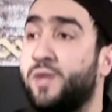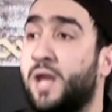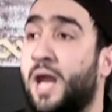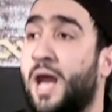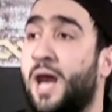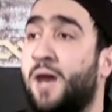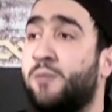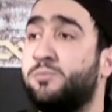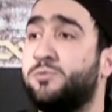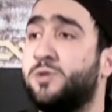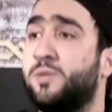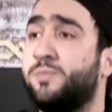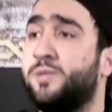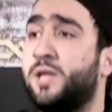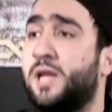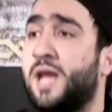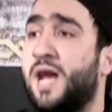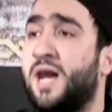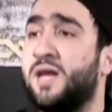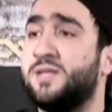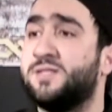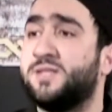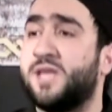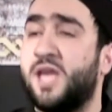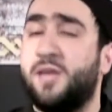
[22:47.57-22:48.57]
Amr ibn
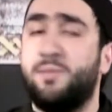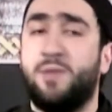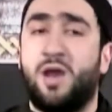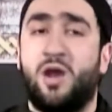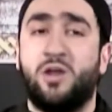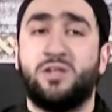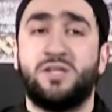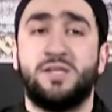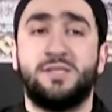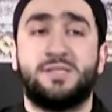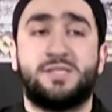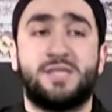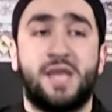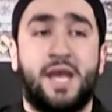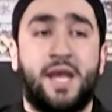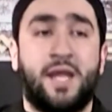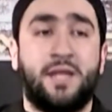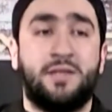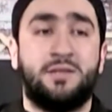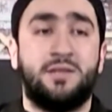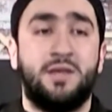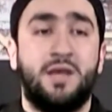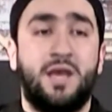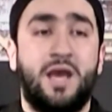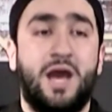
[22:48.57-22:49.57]
al-As came out and
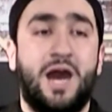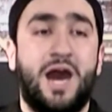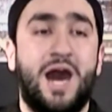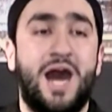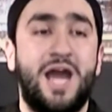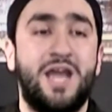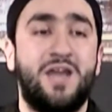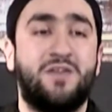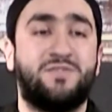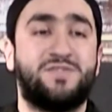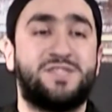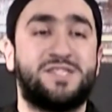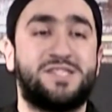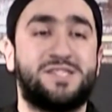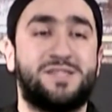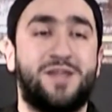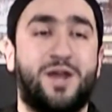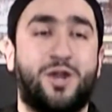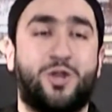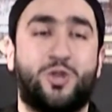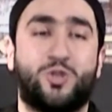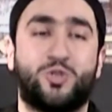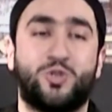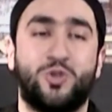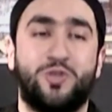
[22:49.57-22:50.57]
said, I have
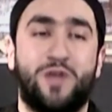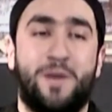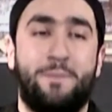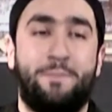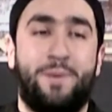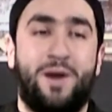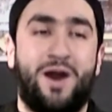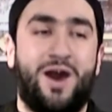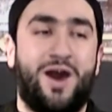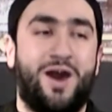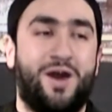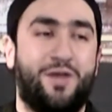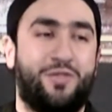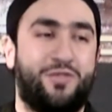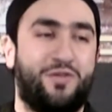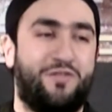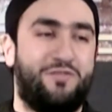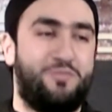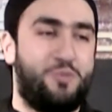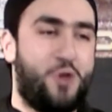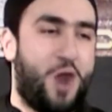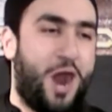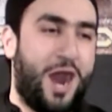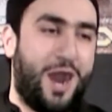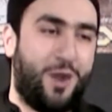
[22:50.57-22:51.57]
stuck to the path of
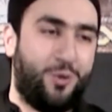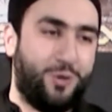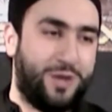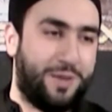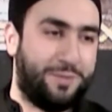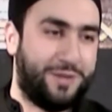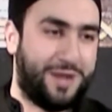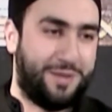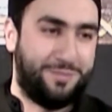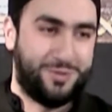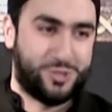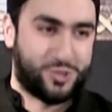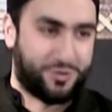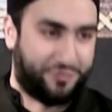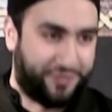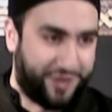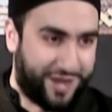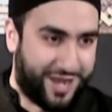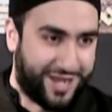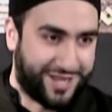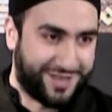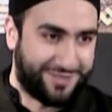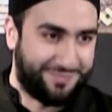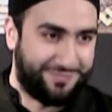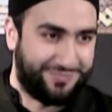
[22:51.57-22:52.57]
Muawiyah ibn Abi
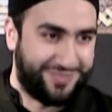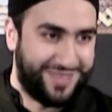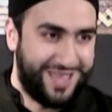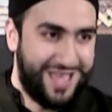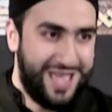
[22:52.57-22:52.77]
Sufyan.